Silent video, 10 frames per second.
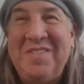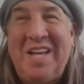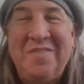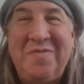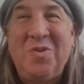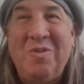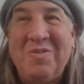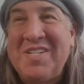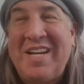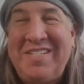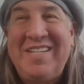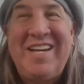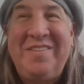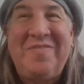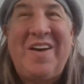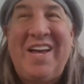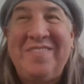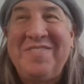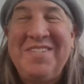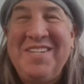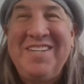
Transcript: on the floor was 1985,